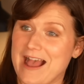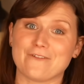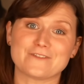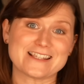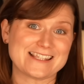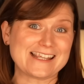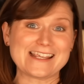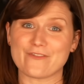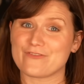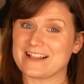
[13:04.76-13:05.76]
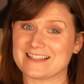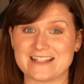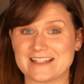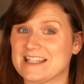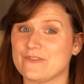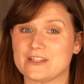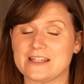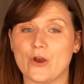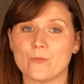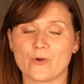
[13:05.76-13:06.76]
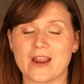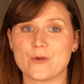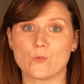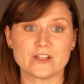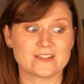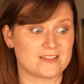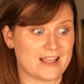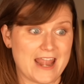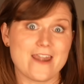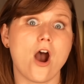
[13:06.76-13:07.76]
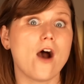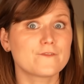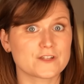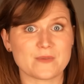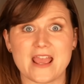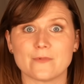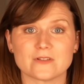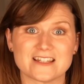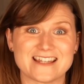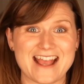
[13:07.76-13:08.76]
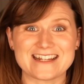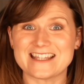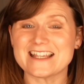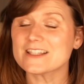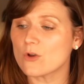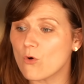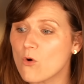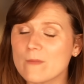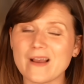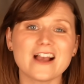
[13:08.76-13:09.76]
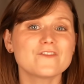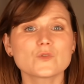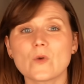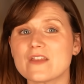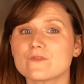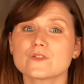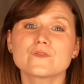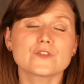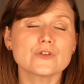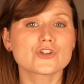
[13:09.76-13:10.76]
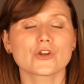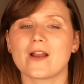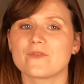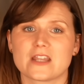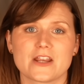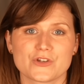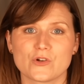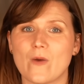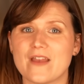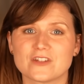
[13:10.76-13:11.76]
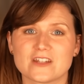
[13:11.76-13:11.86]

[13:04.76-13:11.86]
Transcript: have to see if that sensitivity upgrade was enough to be able to detect this, or we might have to wait for future gravitational wave